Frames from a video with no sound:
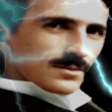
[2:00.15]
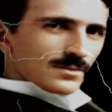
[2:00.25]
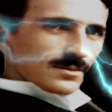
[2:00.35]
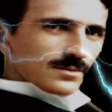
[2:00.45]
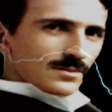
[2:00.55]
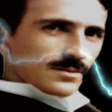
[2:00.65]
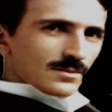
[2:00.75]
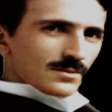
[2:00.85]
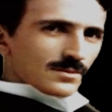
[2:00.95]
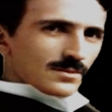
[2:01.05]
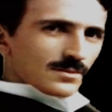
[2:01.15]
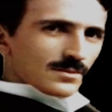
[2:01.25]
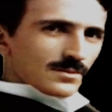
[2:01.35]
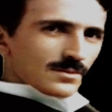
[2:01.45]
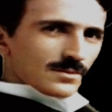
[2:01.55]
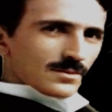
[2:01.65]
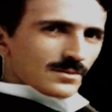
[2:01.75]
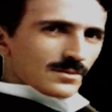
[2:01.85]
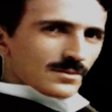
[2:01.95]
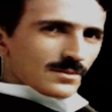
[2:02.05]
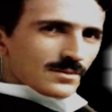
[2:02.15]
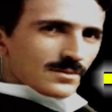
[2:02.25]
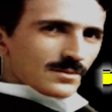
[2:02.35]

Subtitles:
No one is speaking in this clip.